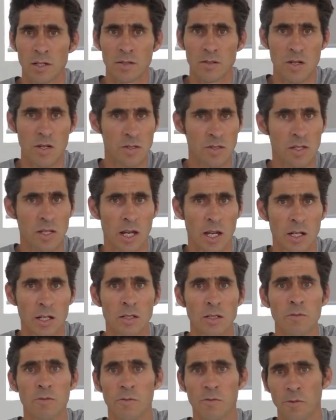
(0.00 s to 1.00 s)

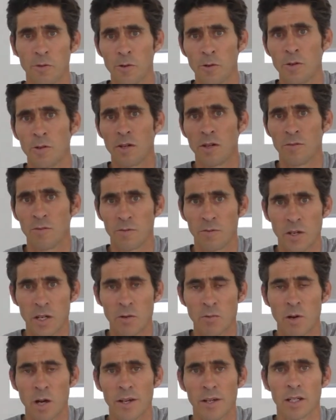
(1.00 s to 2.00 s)
discounting your fruit a
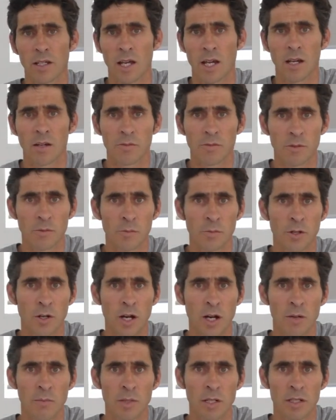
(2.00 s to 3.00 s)
fair whack out from
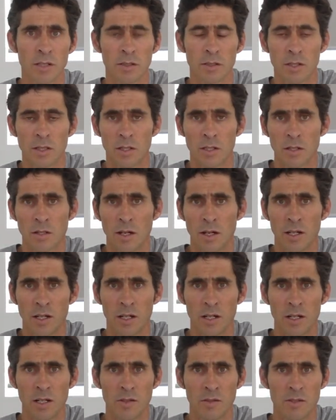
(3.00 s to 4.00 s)
ripening.
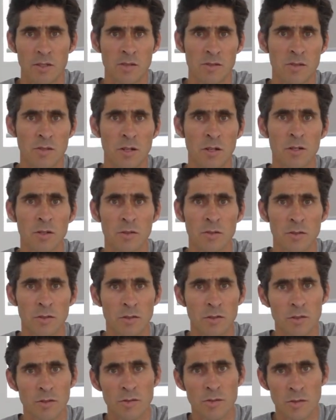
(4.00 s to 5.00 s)
There's no
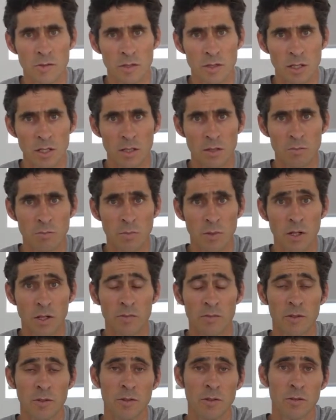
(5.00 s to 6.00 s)
use, in my
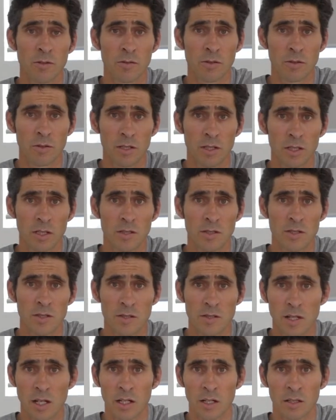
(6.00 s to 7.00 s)
view, in
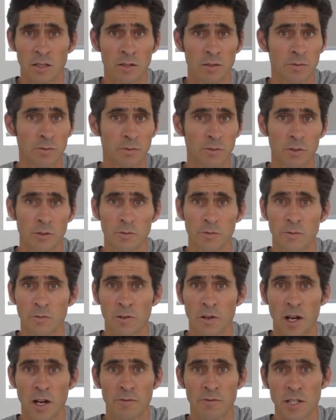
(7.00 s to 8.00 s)
discounting your fruit
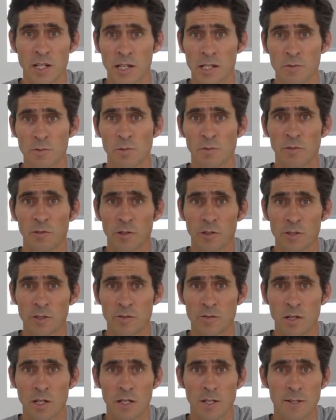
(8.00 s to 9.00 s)
5 days before
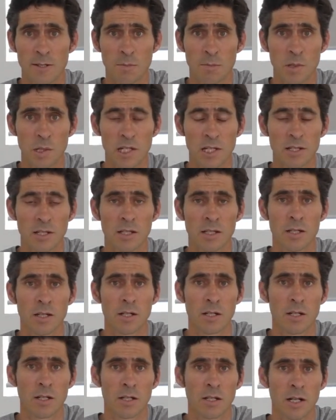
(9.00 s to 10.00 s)
it's ready to pick.
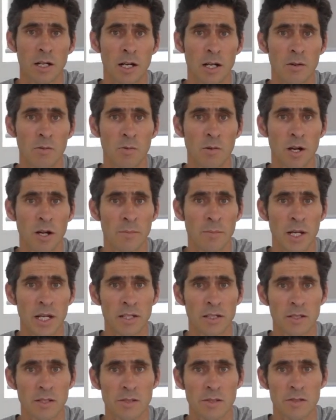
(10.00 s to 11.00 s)

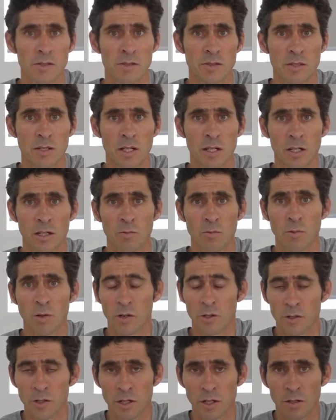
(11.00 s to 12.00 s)
Winemakers
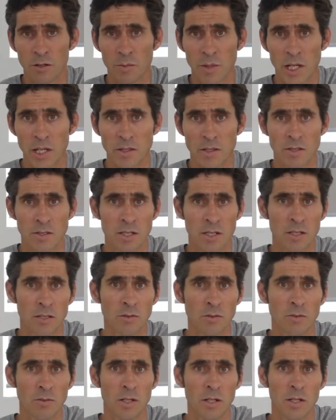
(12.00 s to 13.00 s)
won't know about the
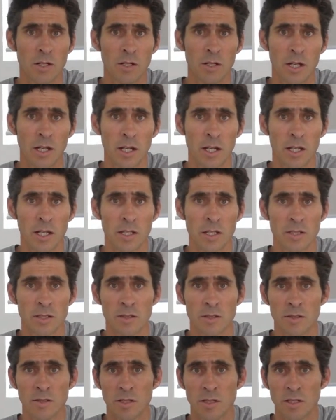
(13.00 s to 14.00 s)
deal, and
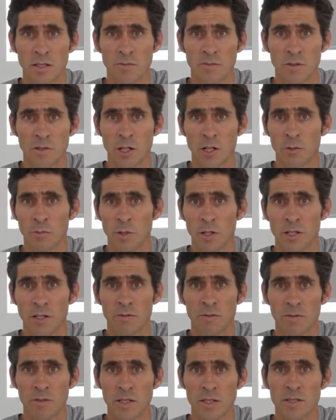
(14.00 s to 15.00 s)
invariably
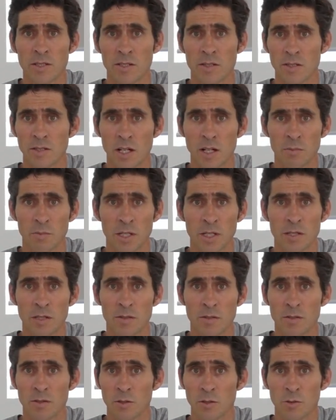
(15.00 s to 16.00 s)
at vintage they'll
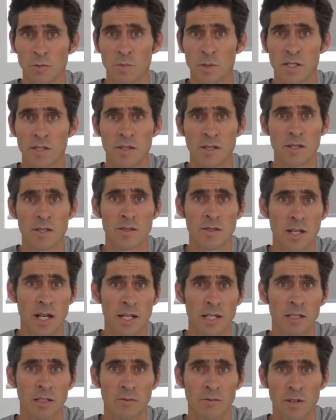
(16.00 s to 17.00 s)
be too busy to
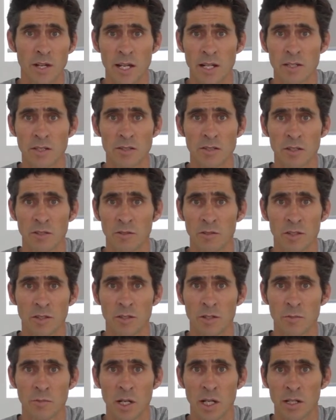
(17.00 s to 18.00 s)
take advantage of it,
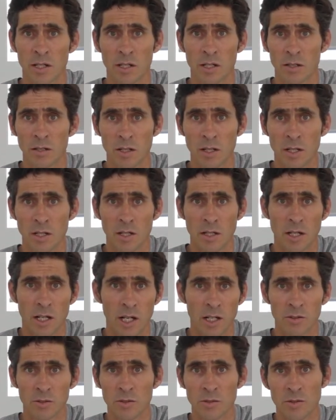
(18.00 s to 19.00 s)
no matter
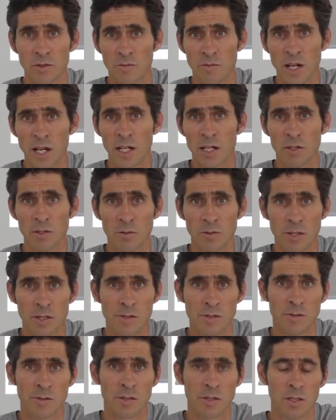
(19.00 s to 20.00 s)
how good the value
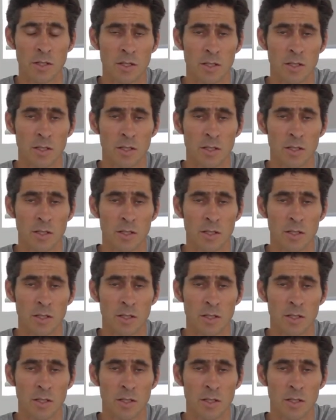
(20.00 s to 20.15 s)
is.